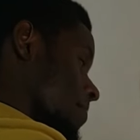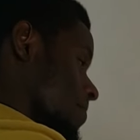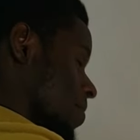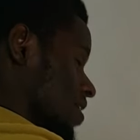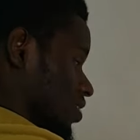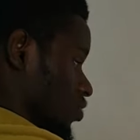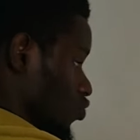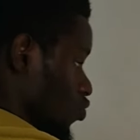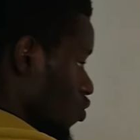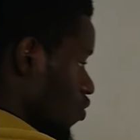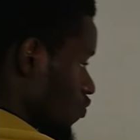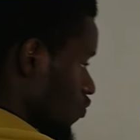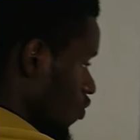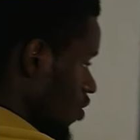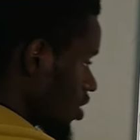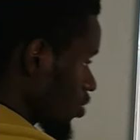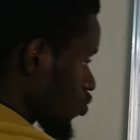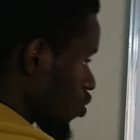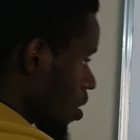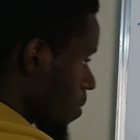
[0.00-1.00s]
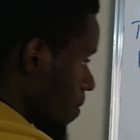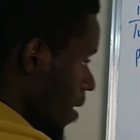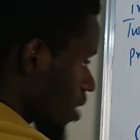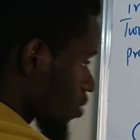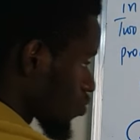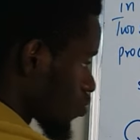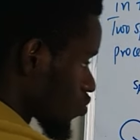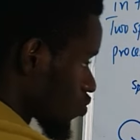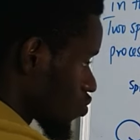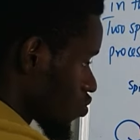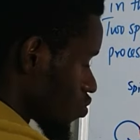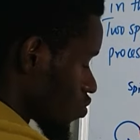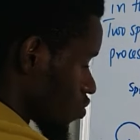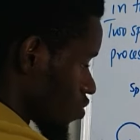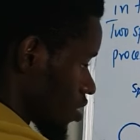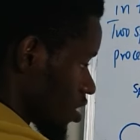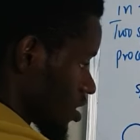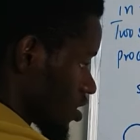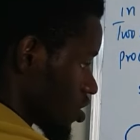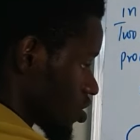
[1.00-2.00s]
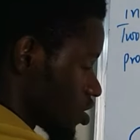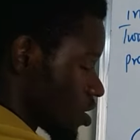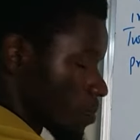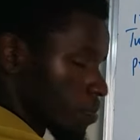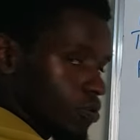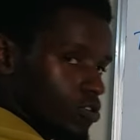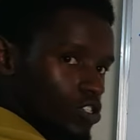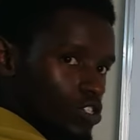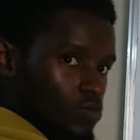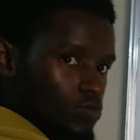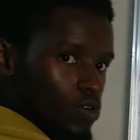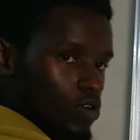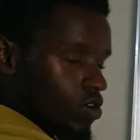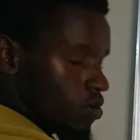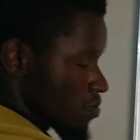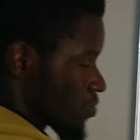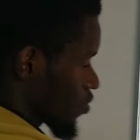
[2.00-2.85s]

but for it going back to 2, it is impossible